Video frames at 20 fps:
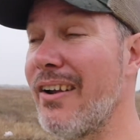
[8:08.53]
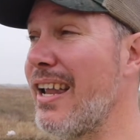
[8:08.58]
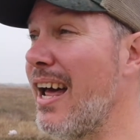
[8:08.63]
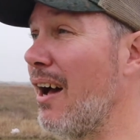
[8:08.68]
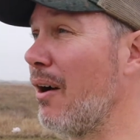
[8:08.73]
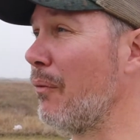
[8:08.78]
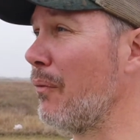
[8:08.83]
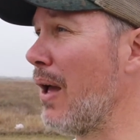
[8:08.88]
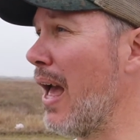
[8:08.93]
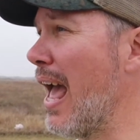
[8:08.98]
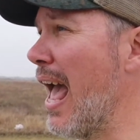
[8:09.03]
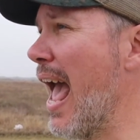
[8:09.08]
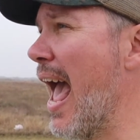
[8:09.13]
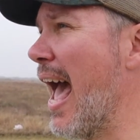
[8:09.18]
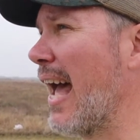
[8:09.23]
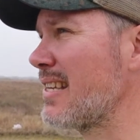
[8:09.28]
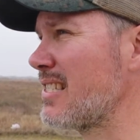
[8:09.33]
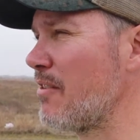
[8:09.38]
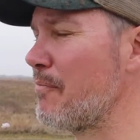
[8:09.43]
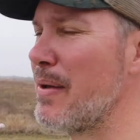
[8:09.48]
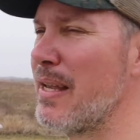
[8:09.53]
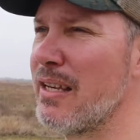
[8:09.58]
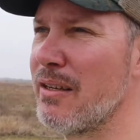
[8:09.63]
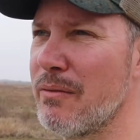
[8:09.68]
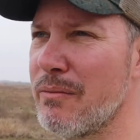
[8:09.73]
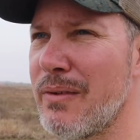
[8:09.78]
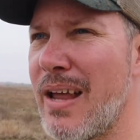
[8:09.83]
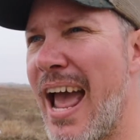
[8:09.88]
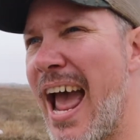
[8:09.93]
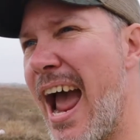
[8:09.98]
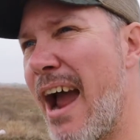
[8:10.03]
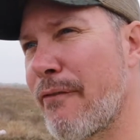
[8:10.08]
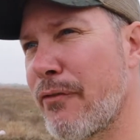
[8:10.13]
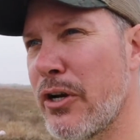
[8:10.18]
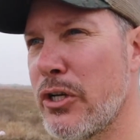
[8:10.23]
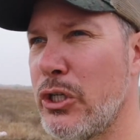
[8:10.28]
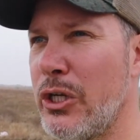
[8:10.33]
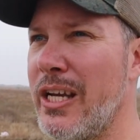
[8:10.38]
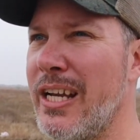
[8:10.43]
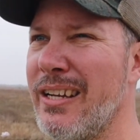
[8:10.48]
Now, as I've been
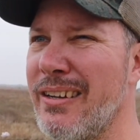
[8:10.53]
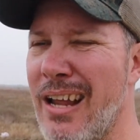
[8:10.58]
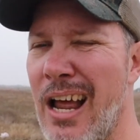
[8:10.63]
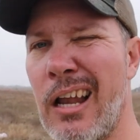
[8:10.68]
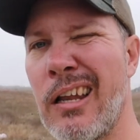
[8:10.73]
averaging